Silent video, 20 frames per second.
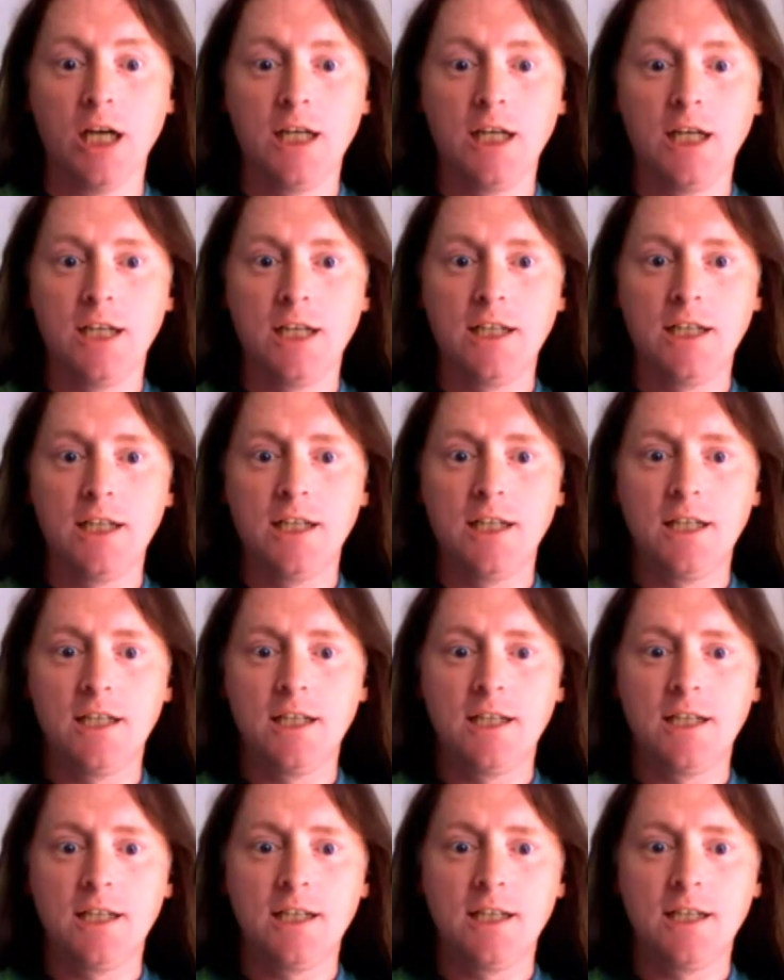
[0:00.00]

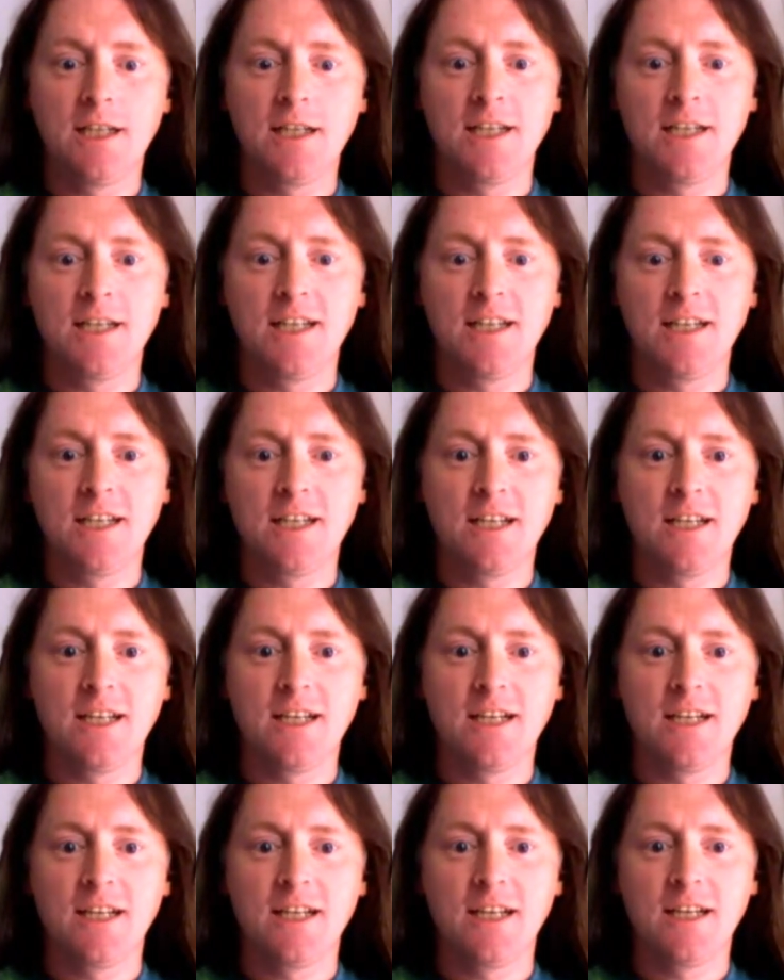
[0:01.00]

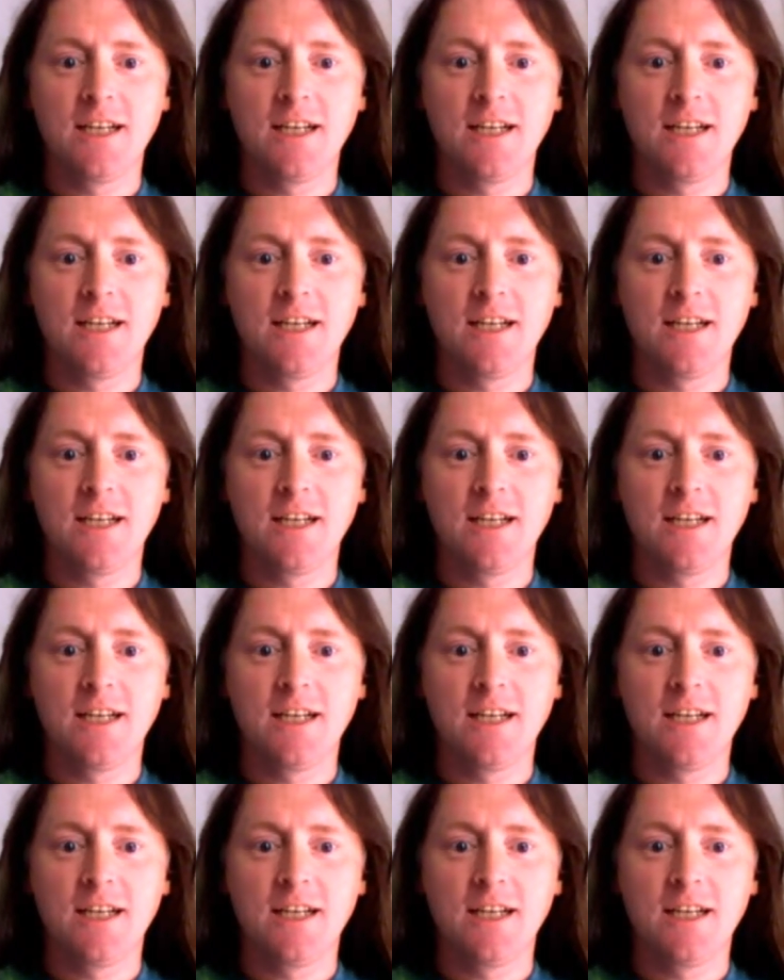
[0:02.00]
Nobody speaks.